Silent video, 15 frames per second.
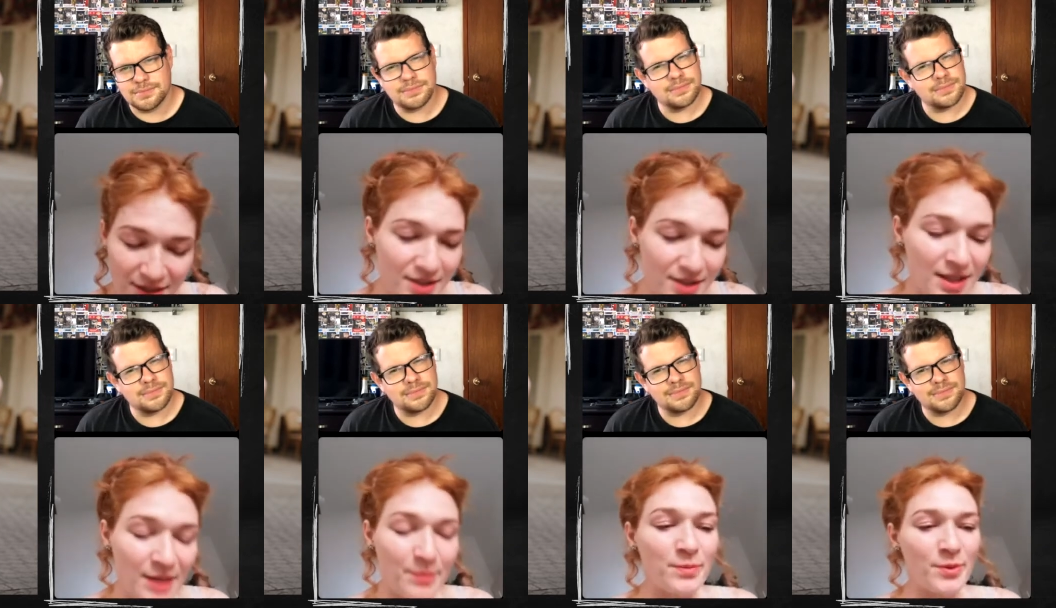
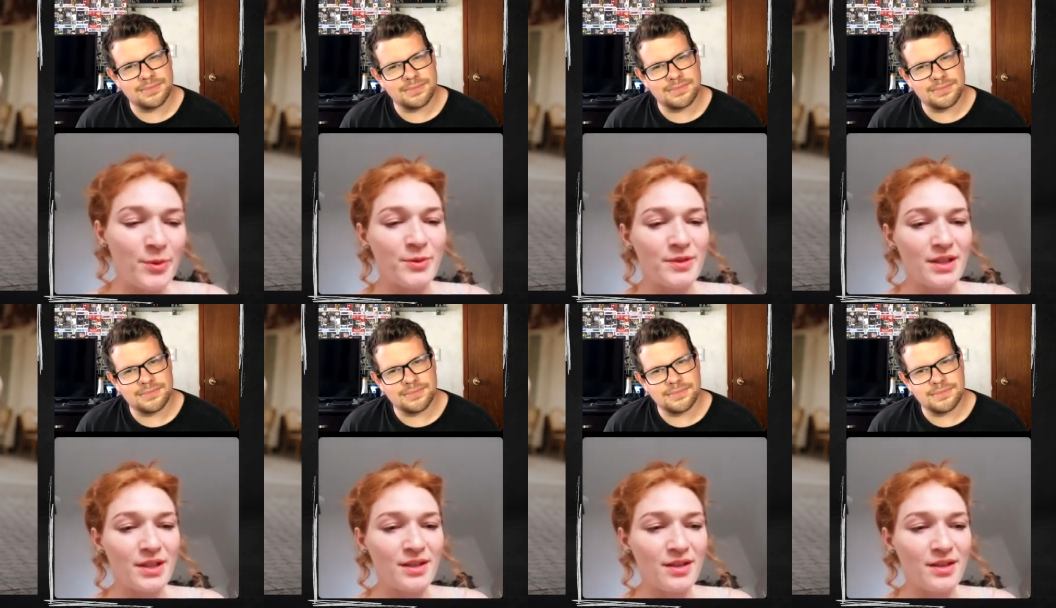Speaker 1: Just start
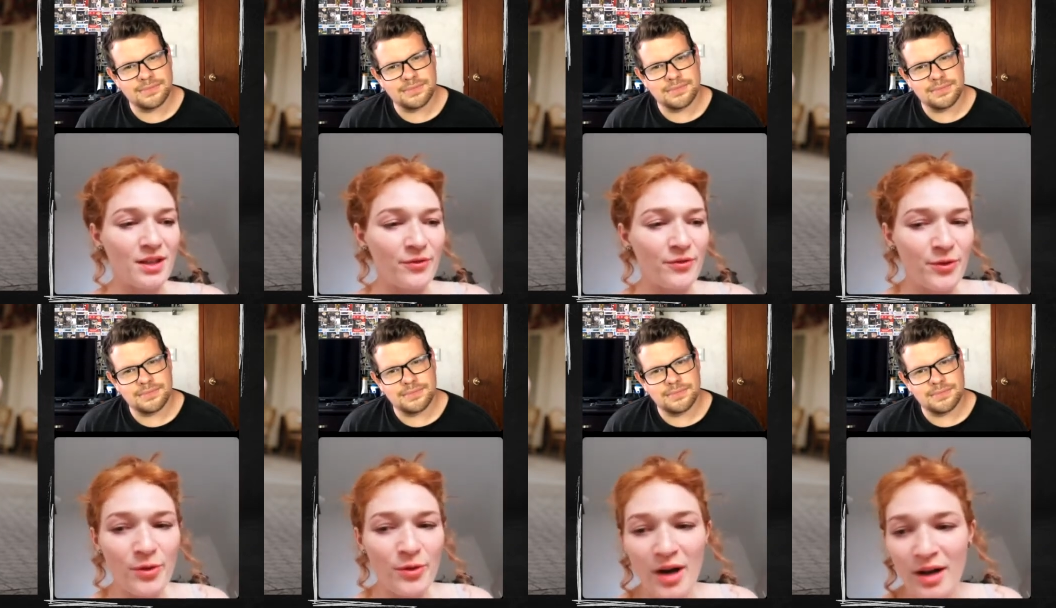posing.
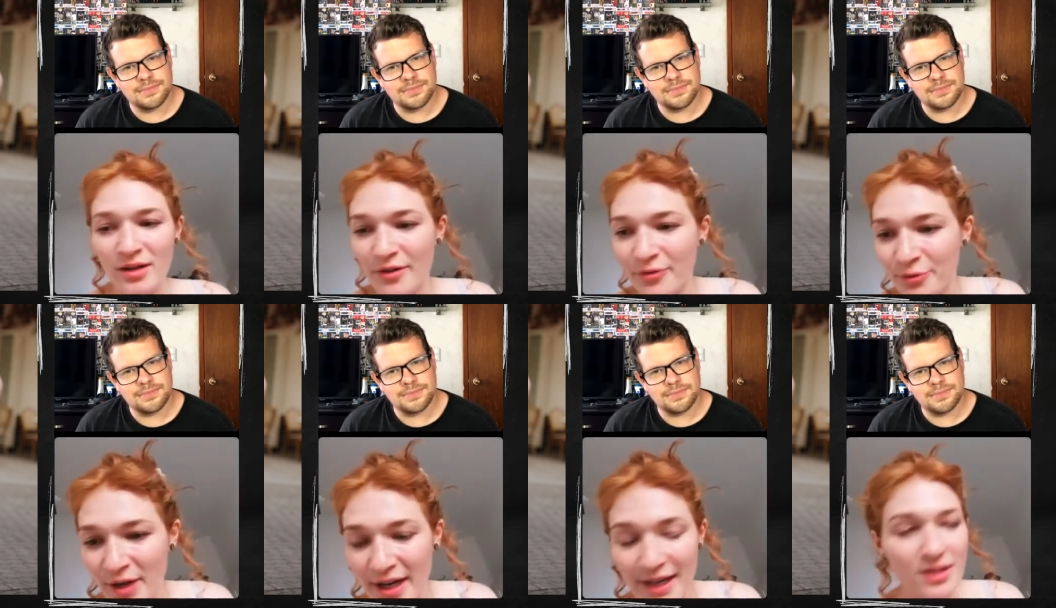If you are
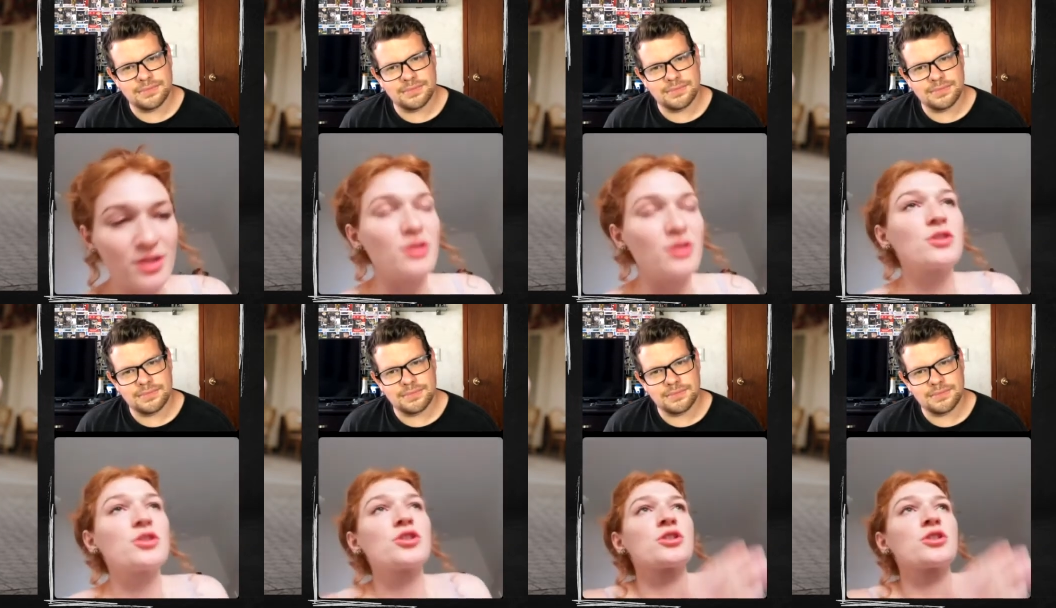afraid,
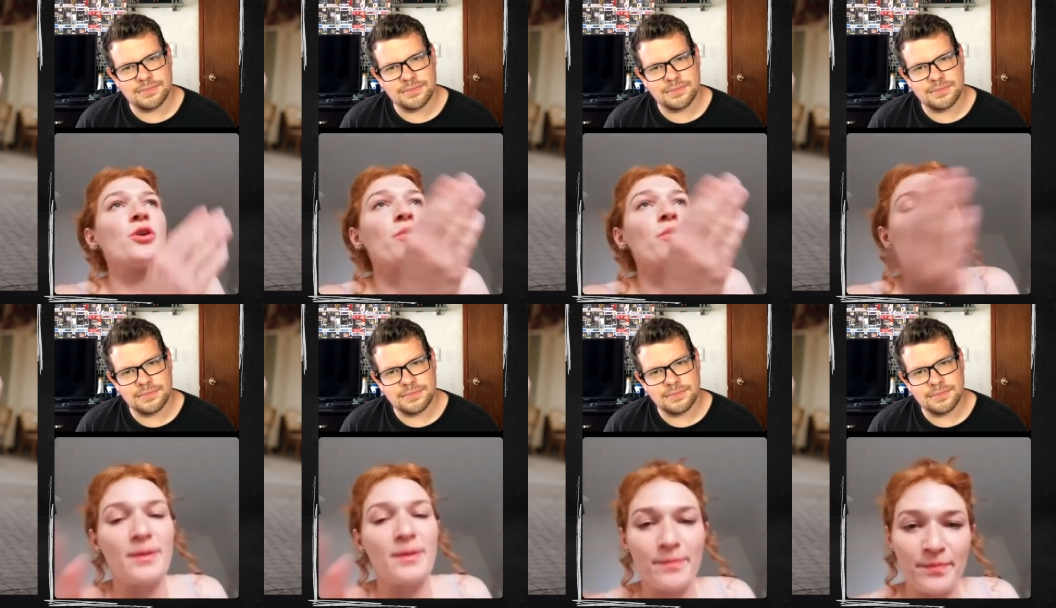
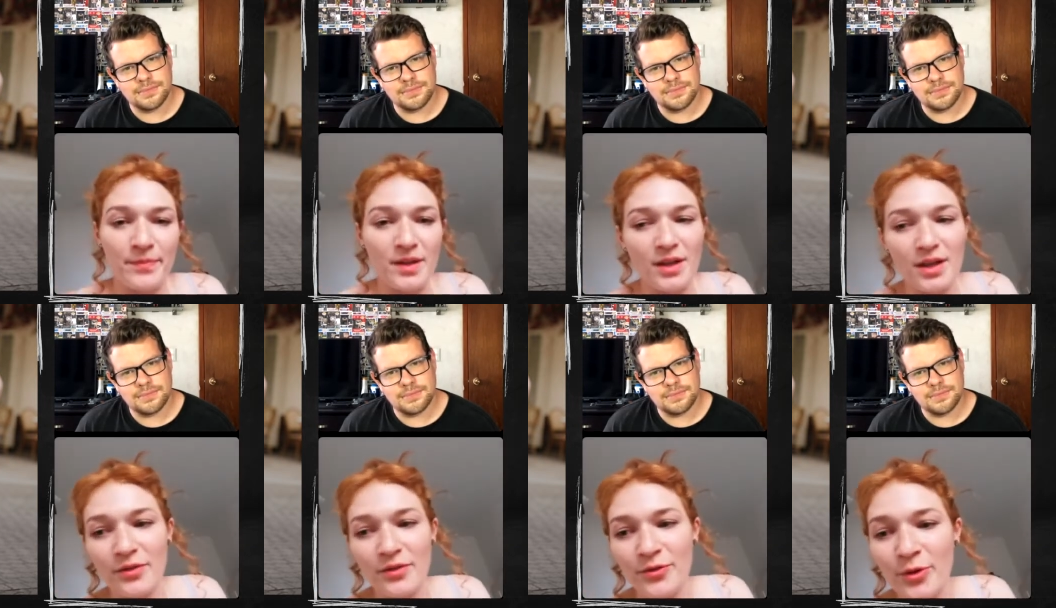show them.
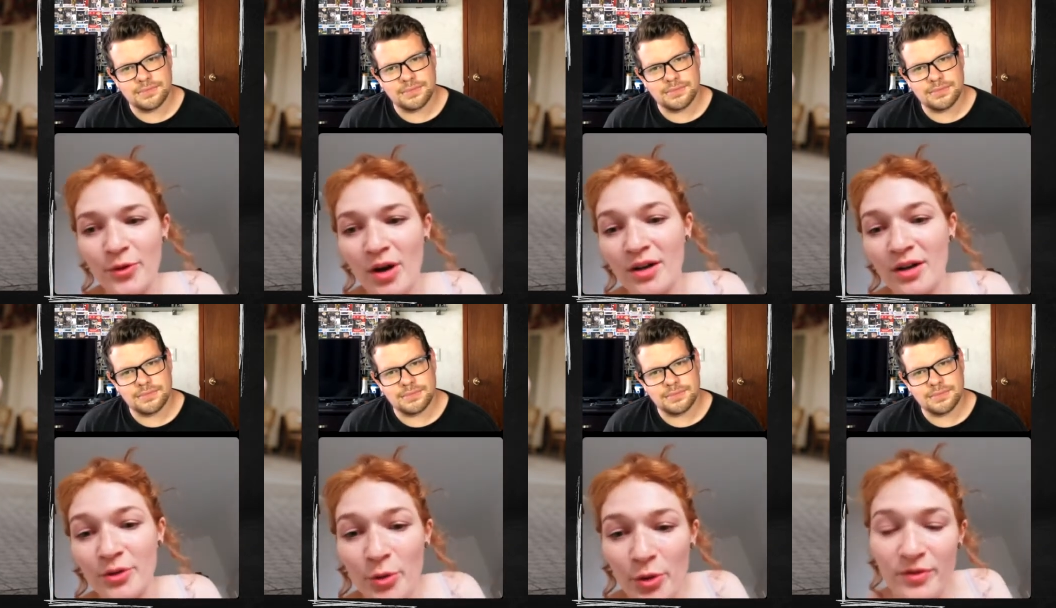If you
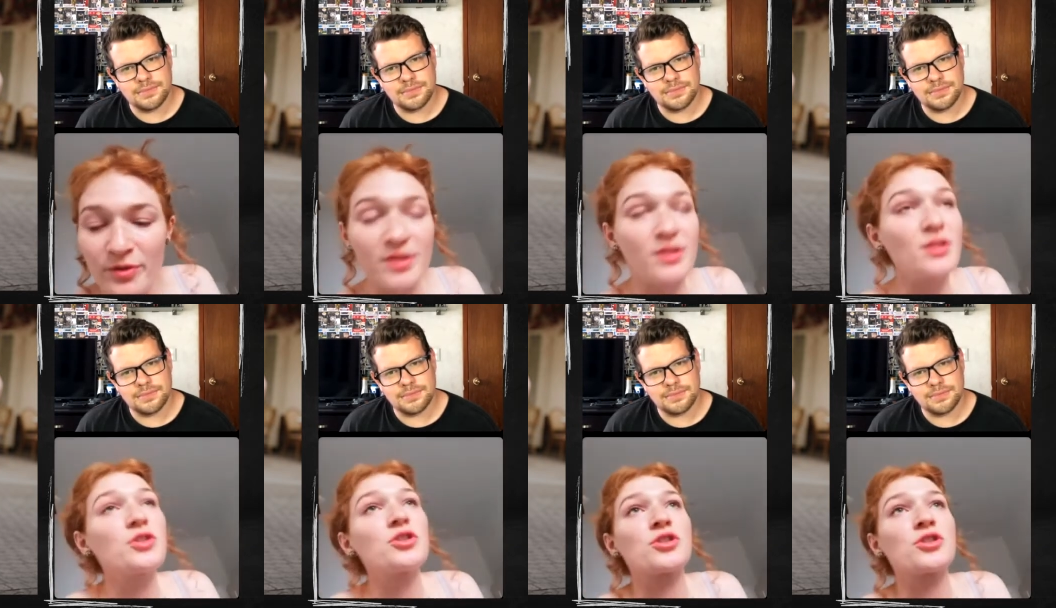are
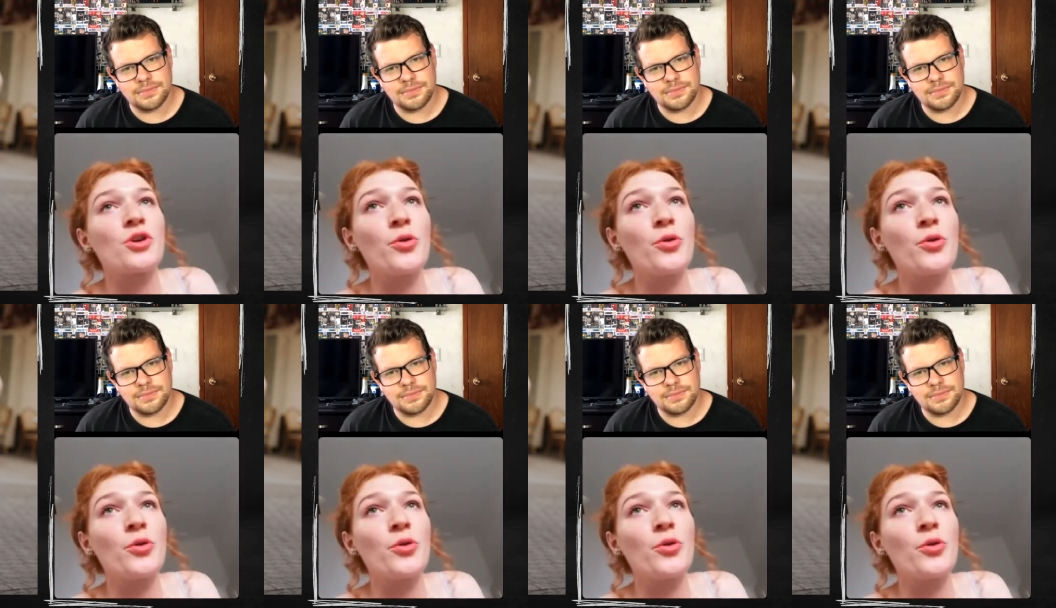nervous,